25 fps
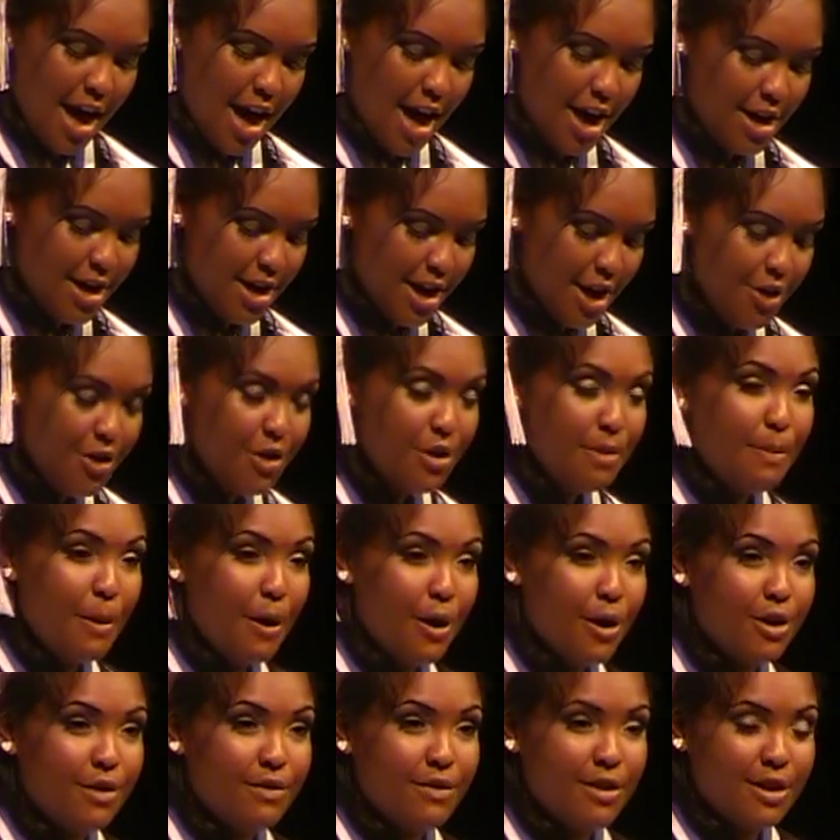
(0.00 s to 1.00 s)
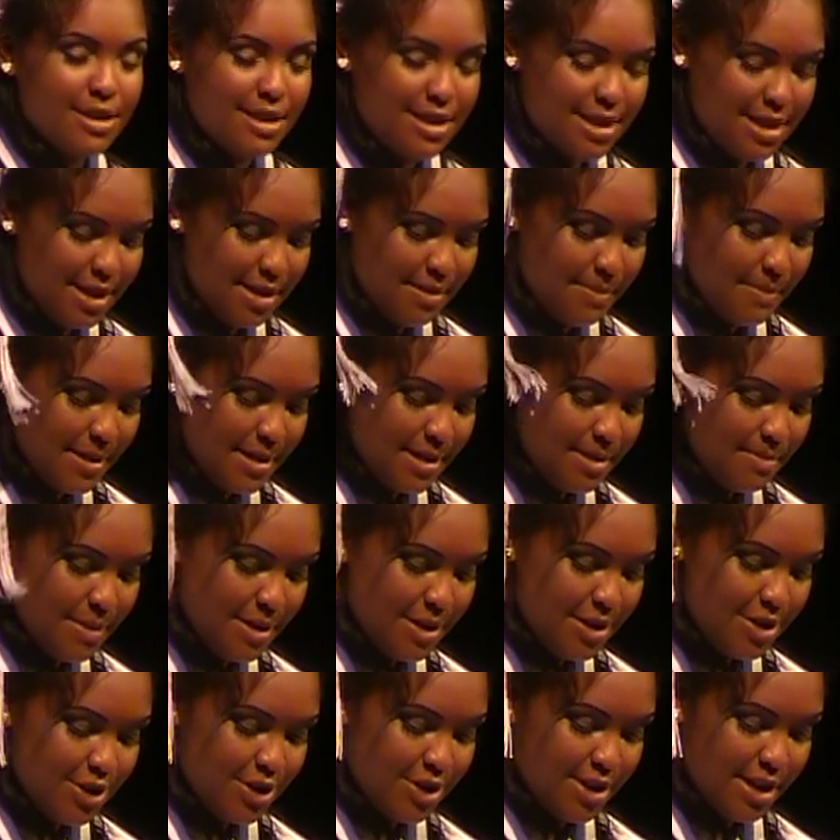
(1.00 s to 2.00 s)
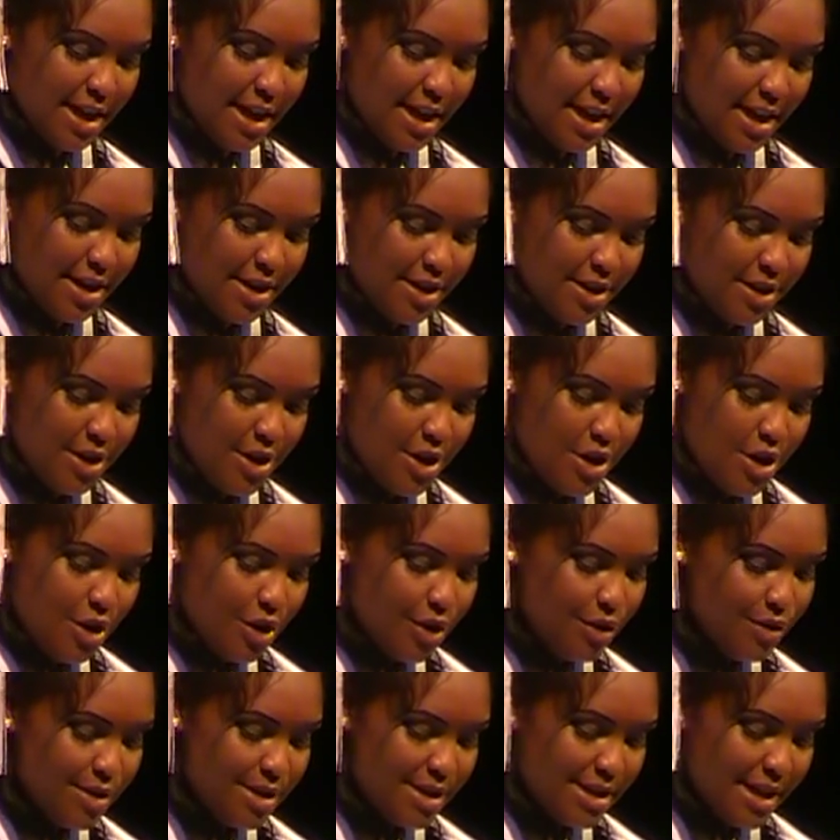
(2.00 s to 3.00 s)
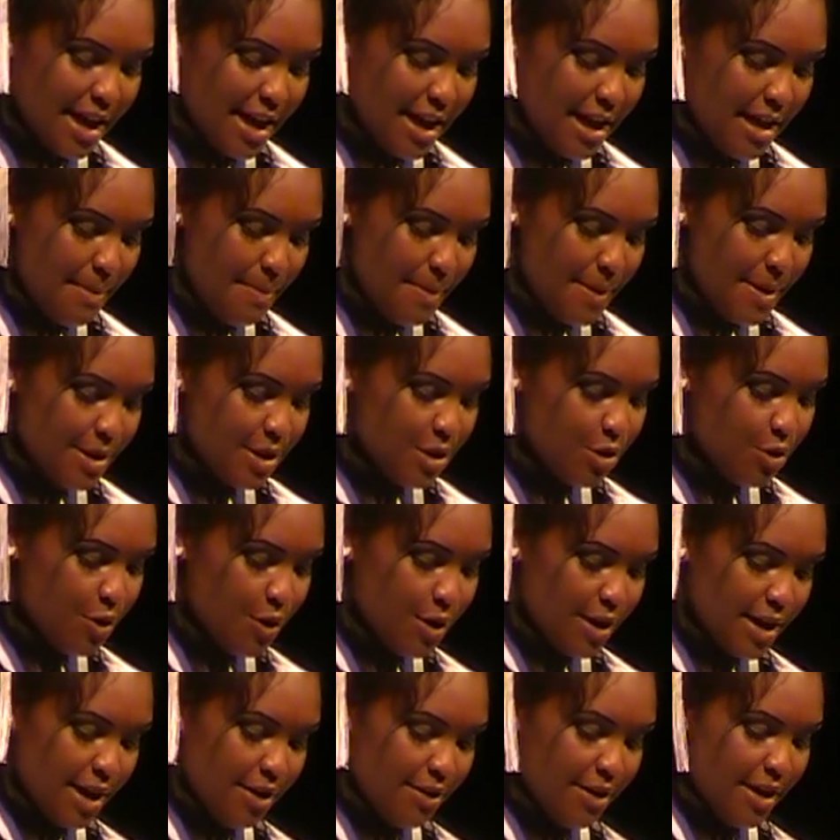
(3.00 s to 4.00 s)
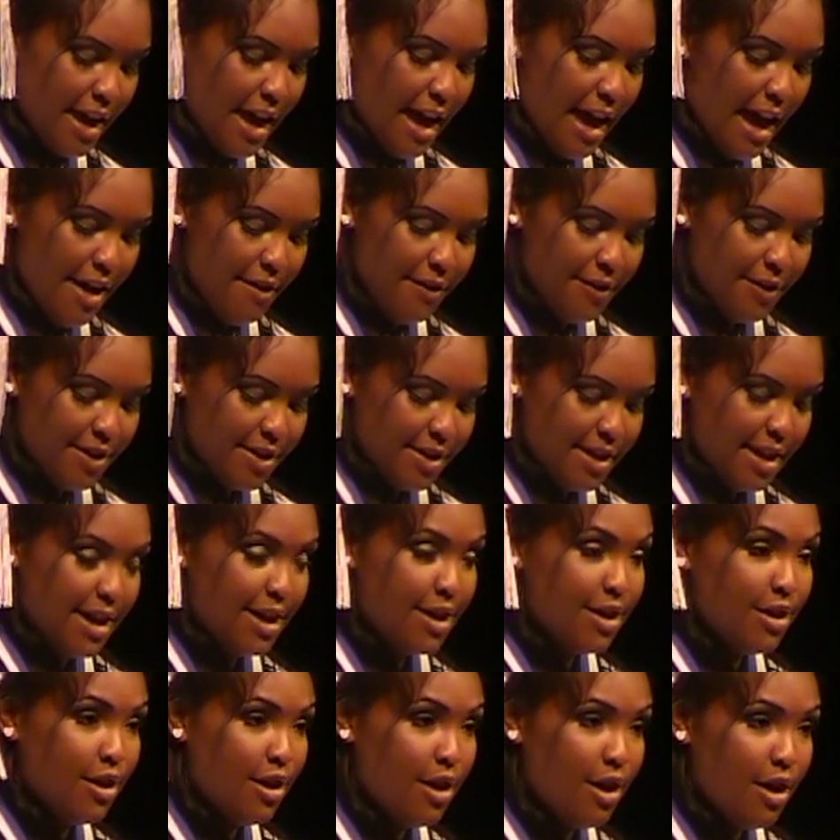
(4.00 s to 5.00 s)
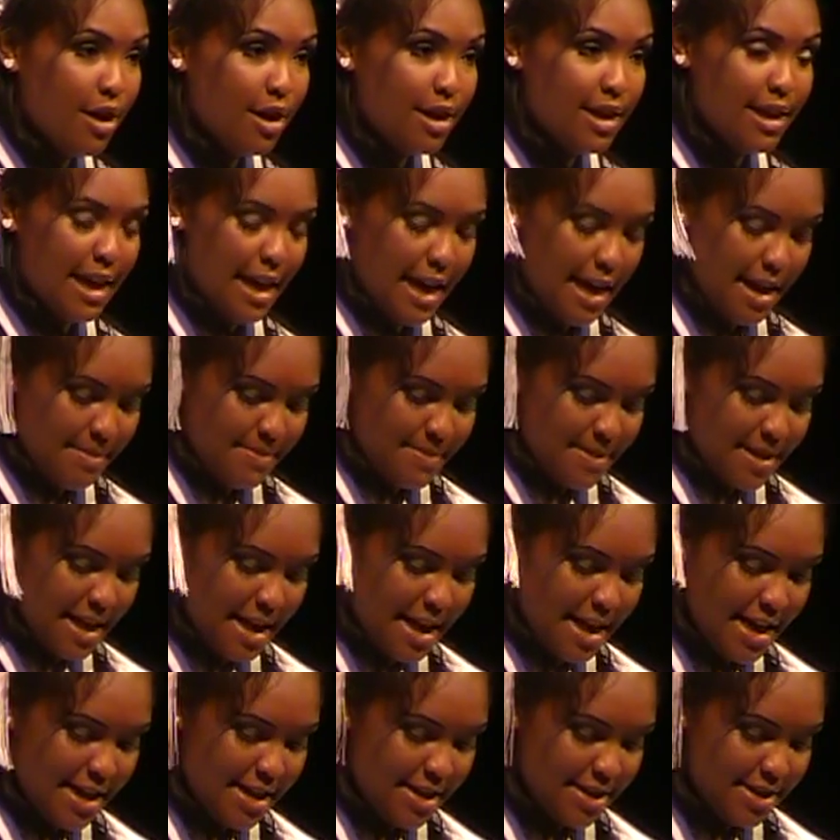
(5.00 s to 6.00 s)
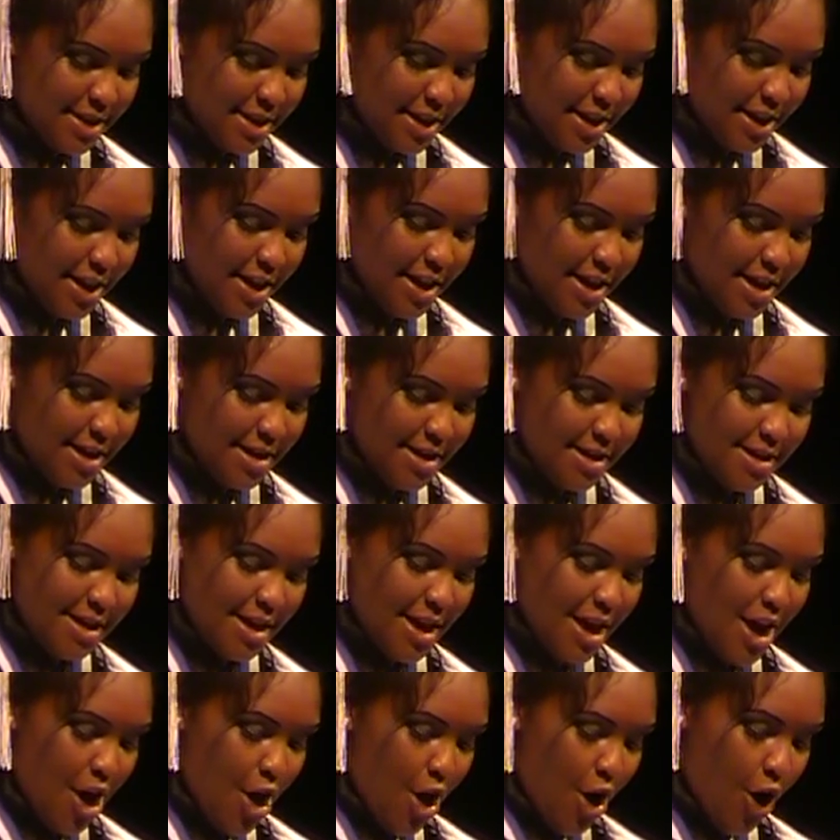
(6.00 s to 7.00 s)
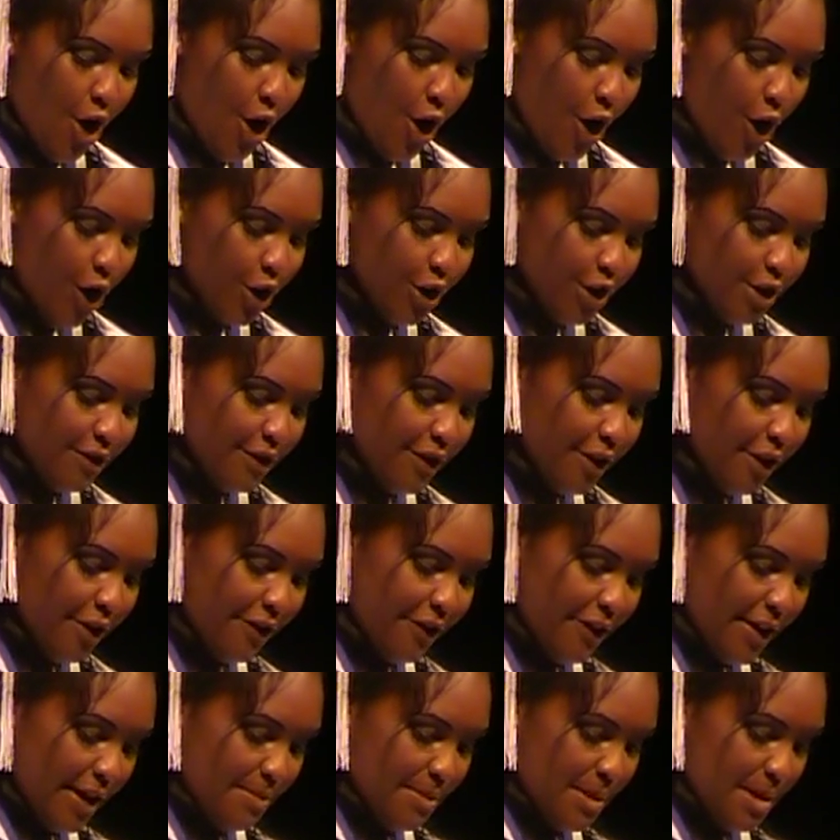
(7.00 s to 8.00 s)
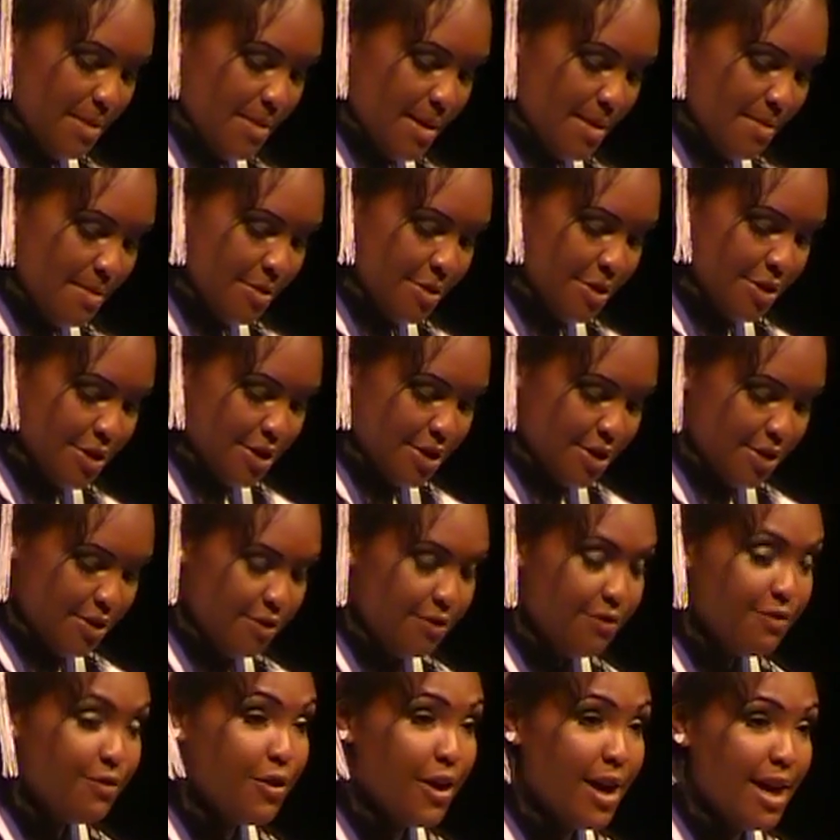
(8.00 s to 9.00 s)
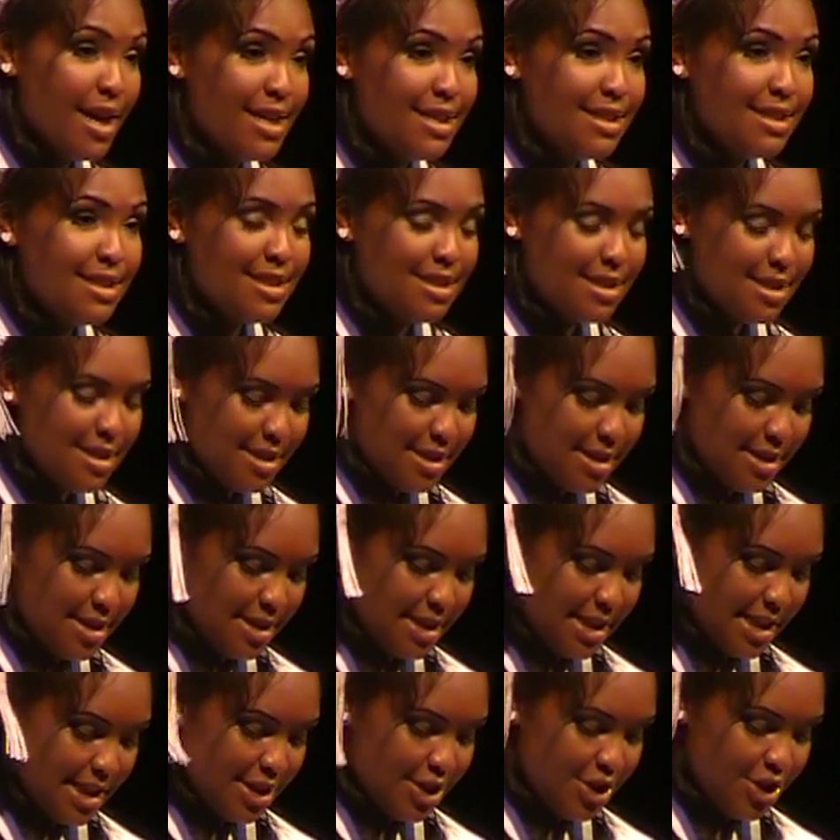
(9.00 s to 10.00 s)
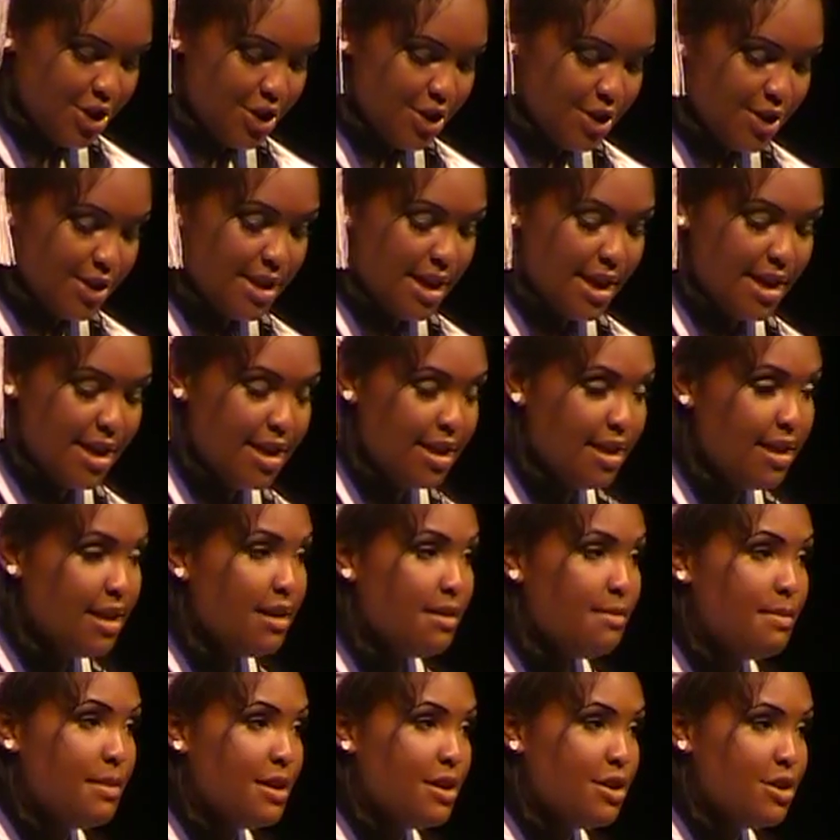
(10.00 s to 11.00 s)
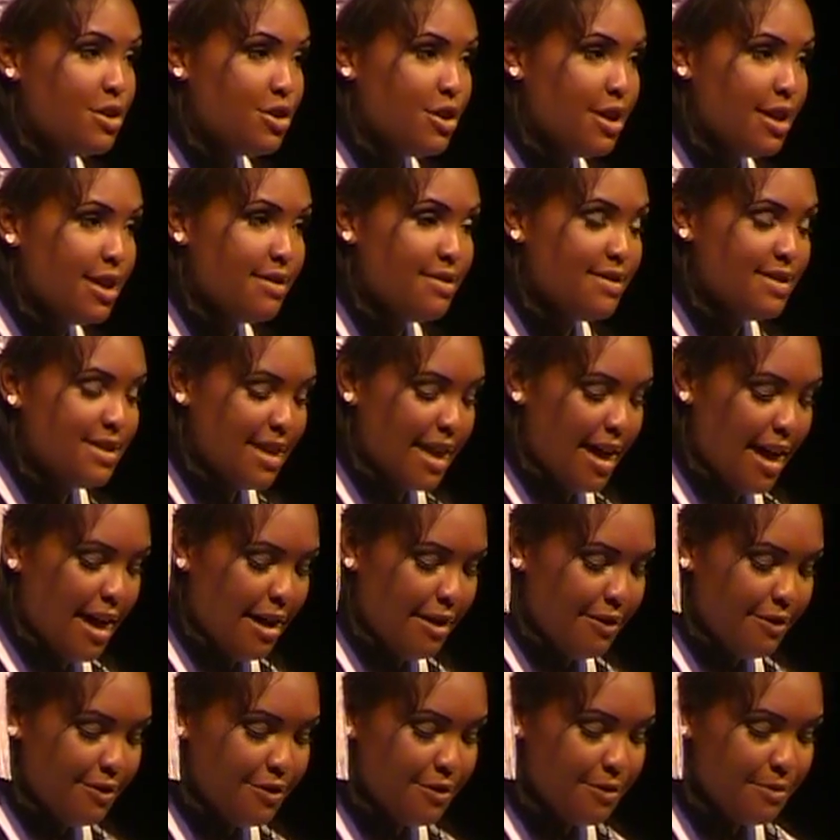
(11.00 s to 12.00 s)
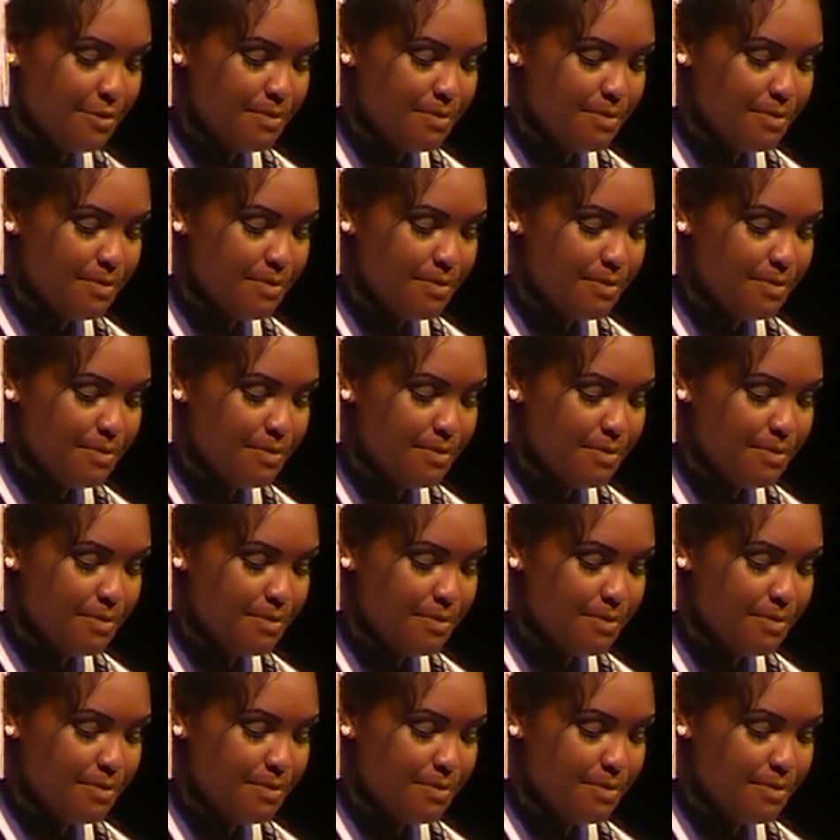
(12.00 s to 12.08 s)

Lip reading: Another part of our team is Mr. Dan, who set up and tore down everything on game days, and all of our family members, friends, teachers, and the administrative staff.